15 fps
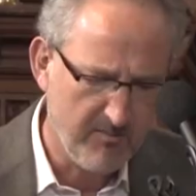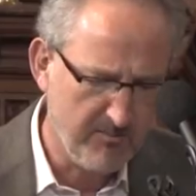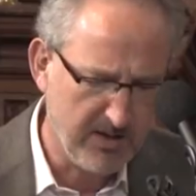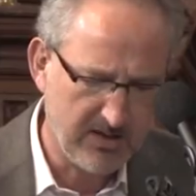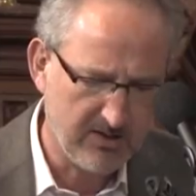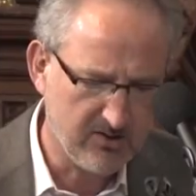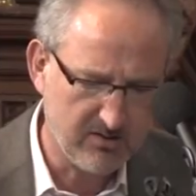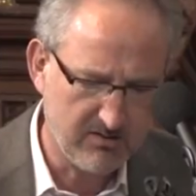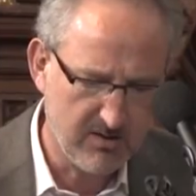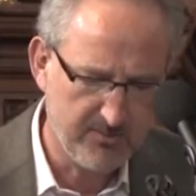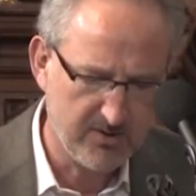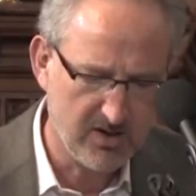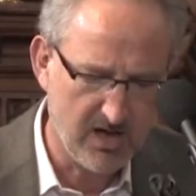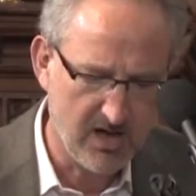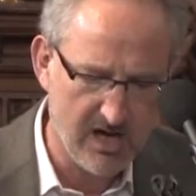Because
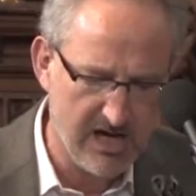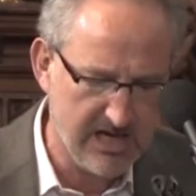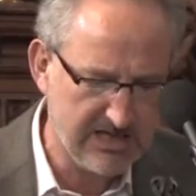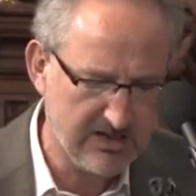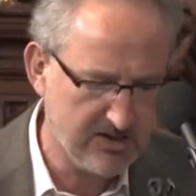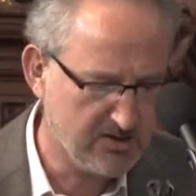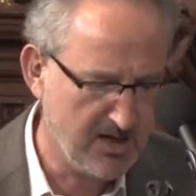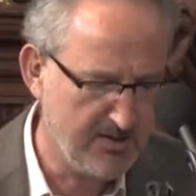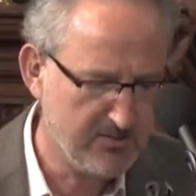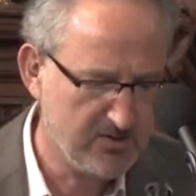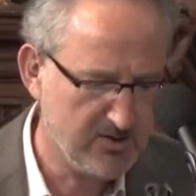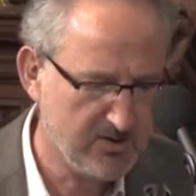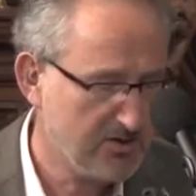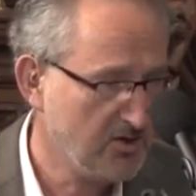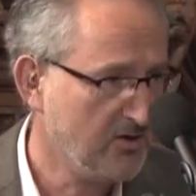Scripture seemed
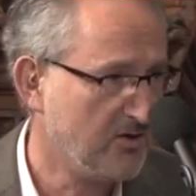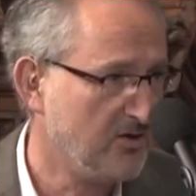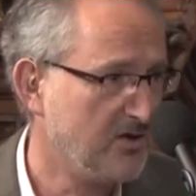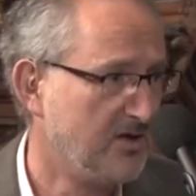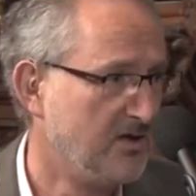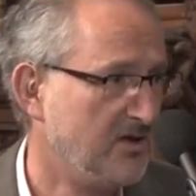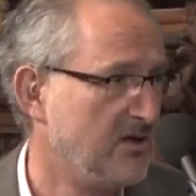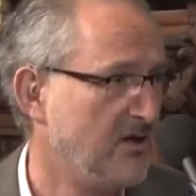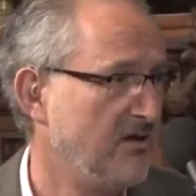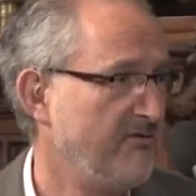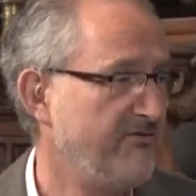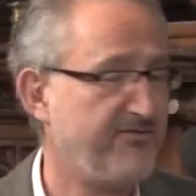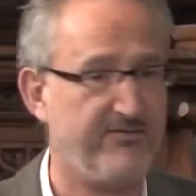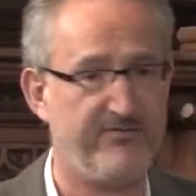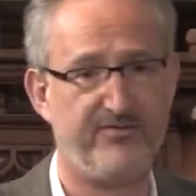to talk
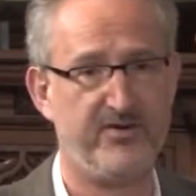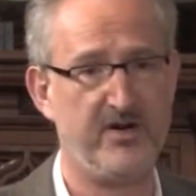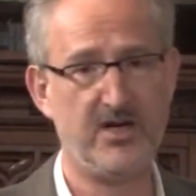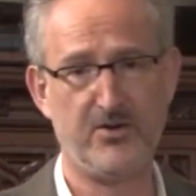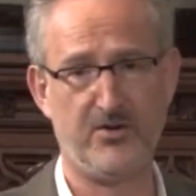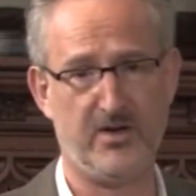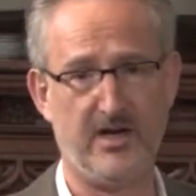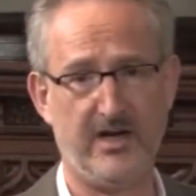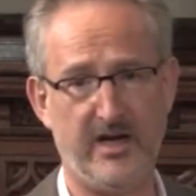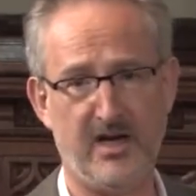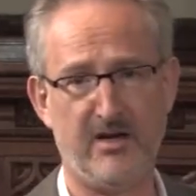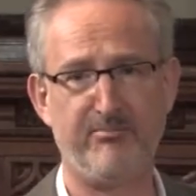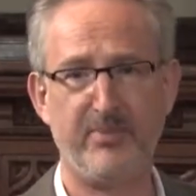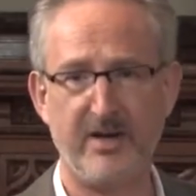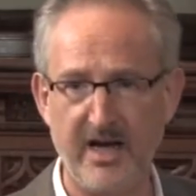frequently
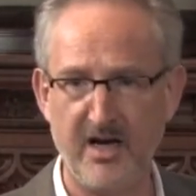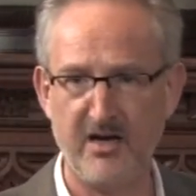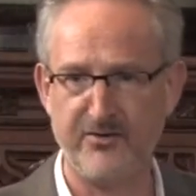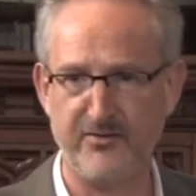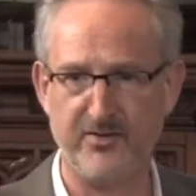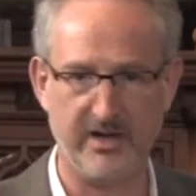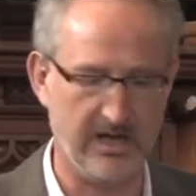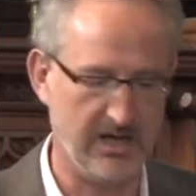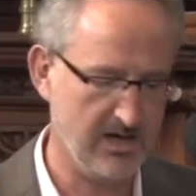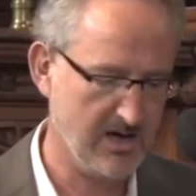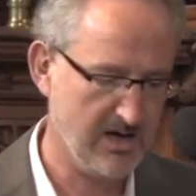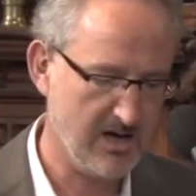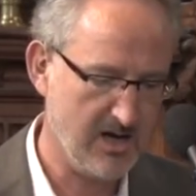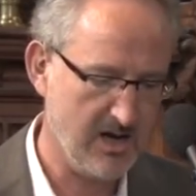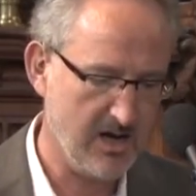and powerfully
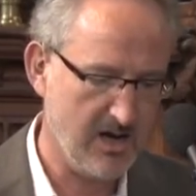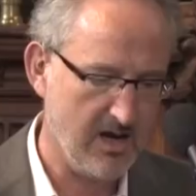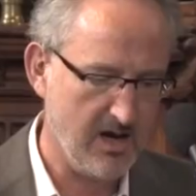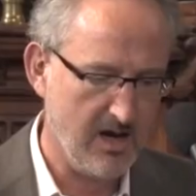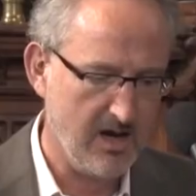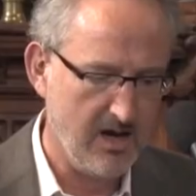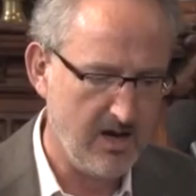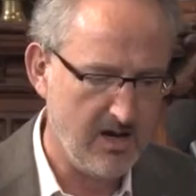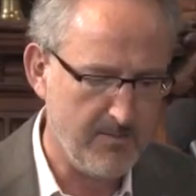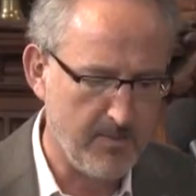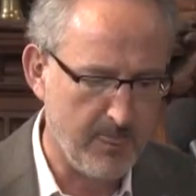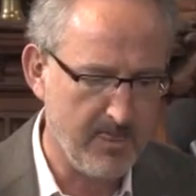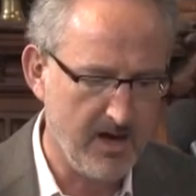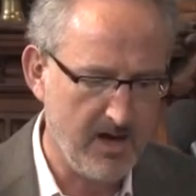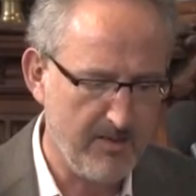
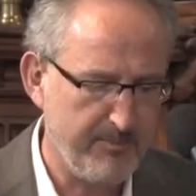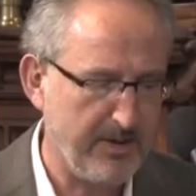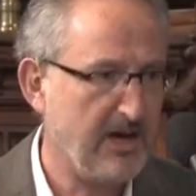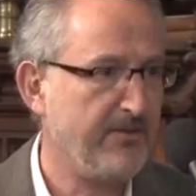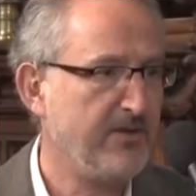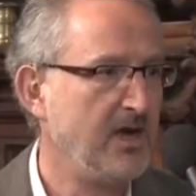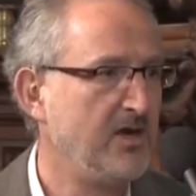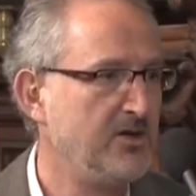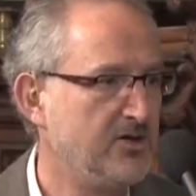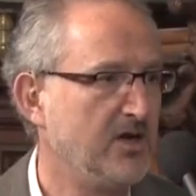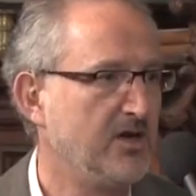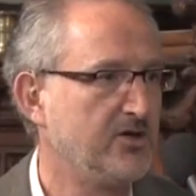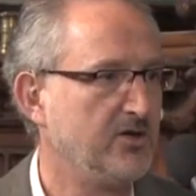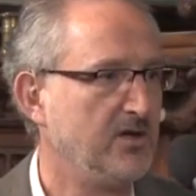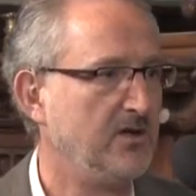about the
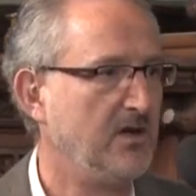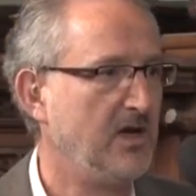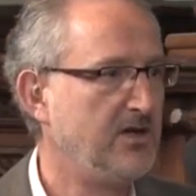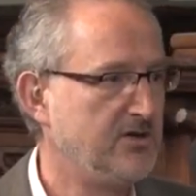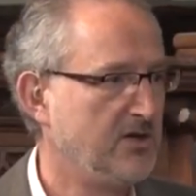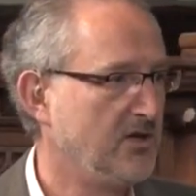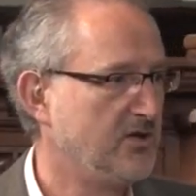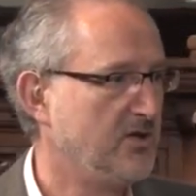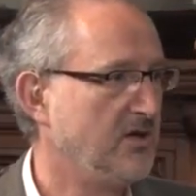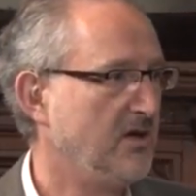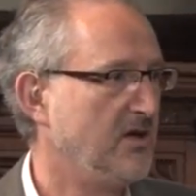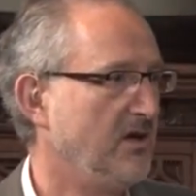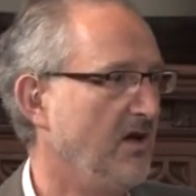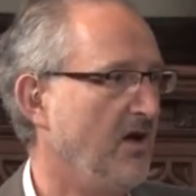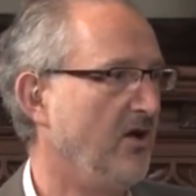
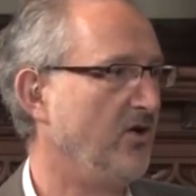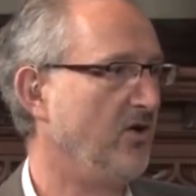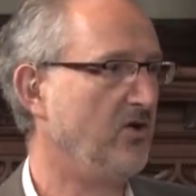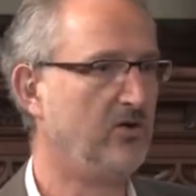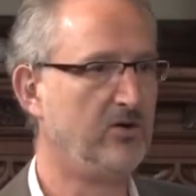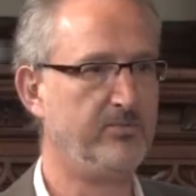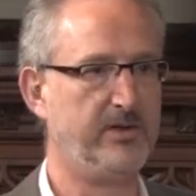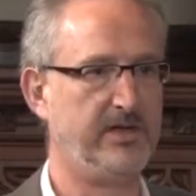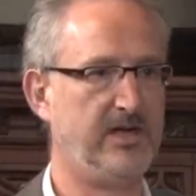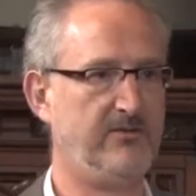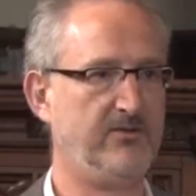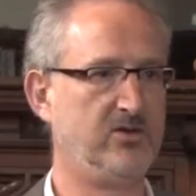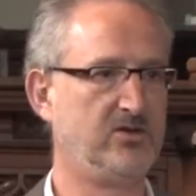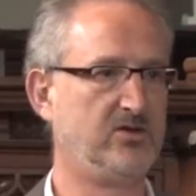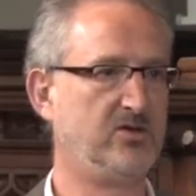injunction on all
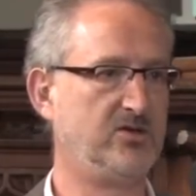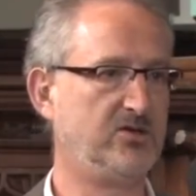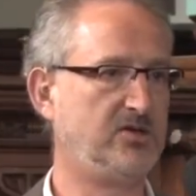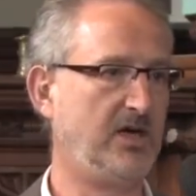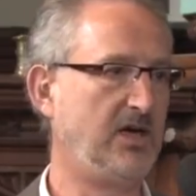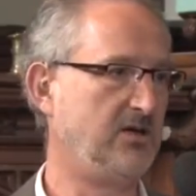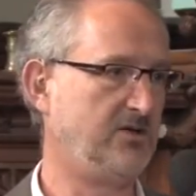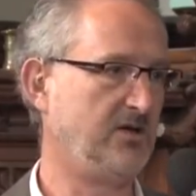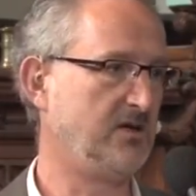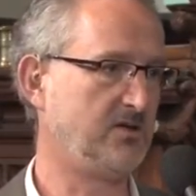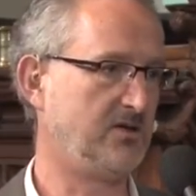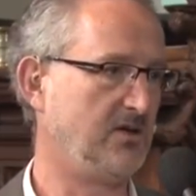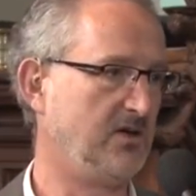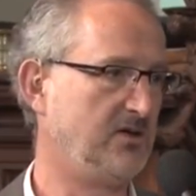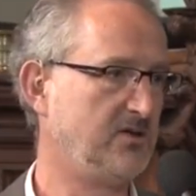believers to seek
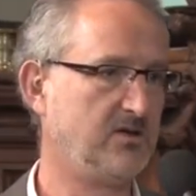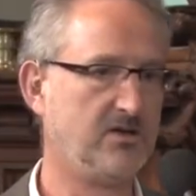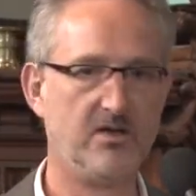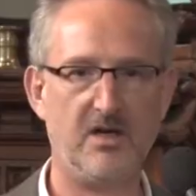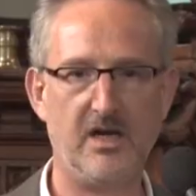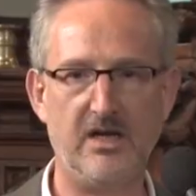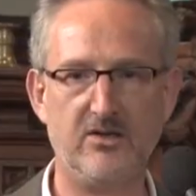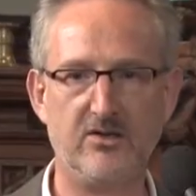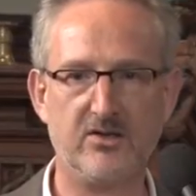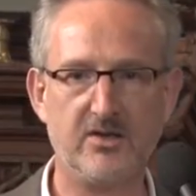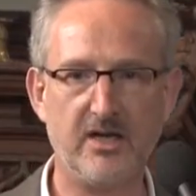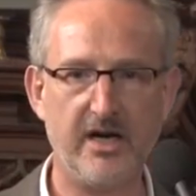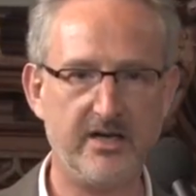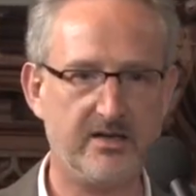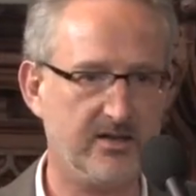justice in
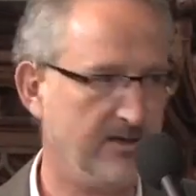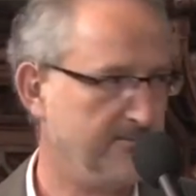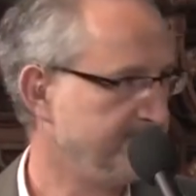society.